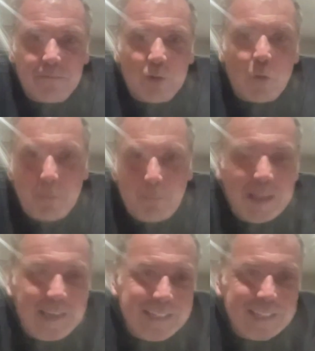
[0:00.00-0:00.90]
not
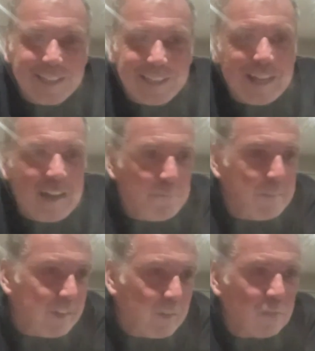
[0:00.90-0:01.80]
replacing staff,
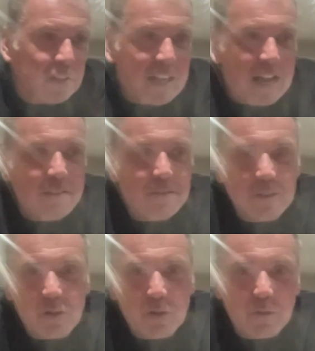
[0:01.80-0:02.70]
medical staff
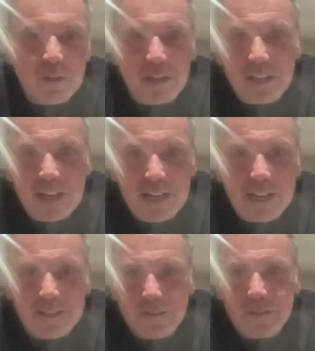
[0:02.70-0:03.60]
and stuff like that,
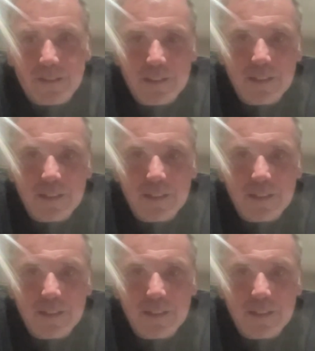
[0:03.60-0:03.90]
and